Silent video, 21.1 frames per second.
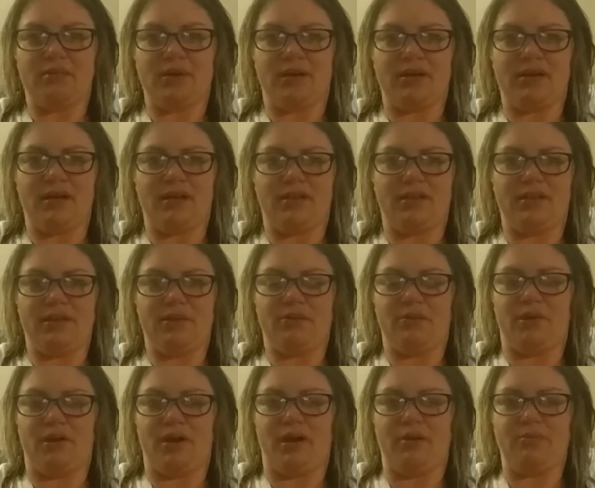but nothing
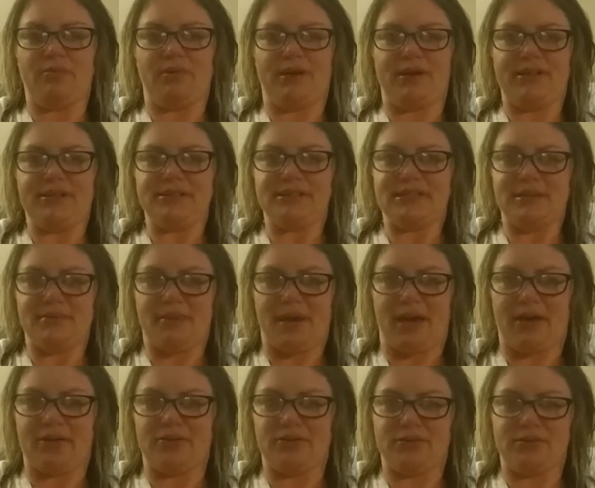where I'm running to the
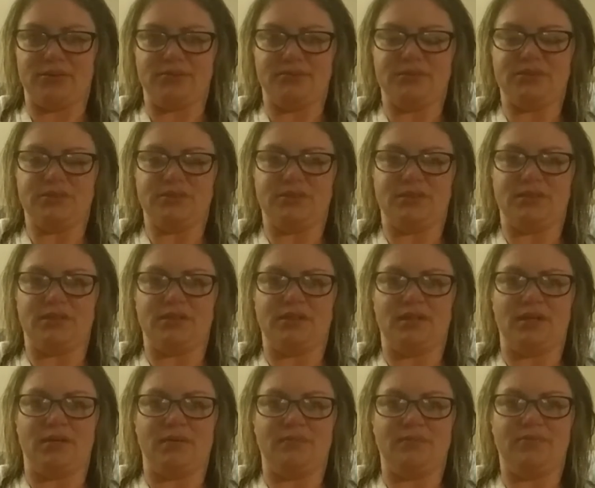bathroom
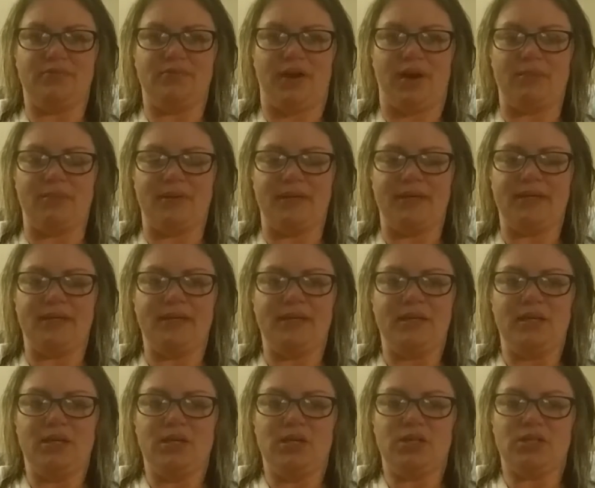to vomit.
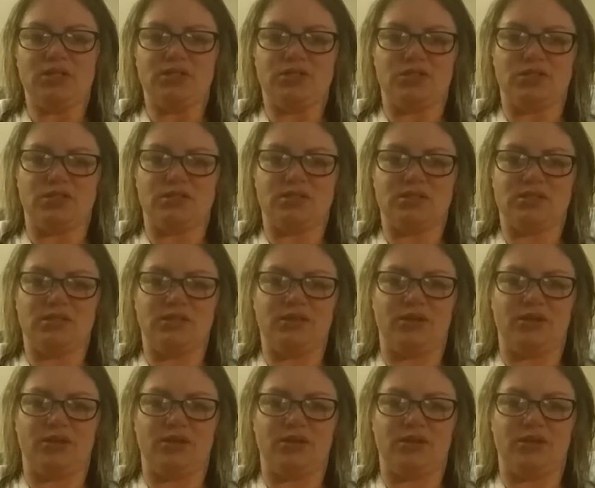Just,